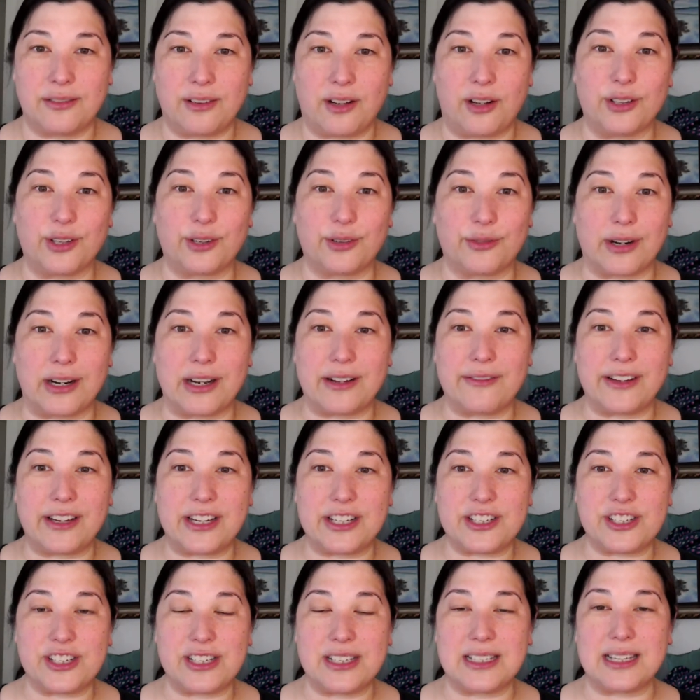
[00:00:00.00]
all the
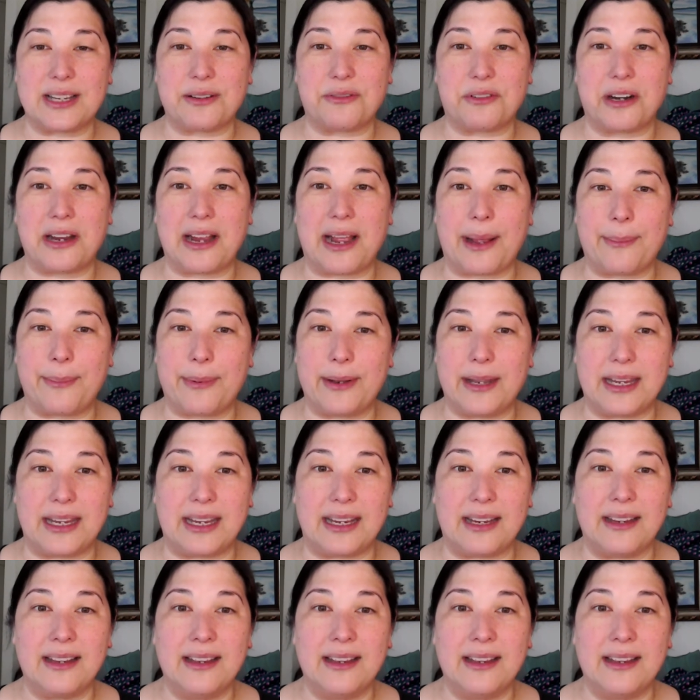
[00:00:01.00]
renovations that were happening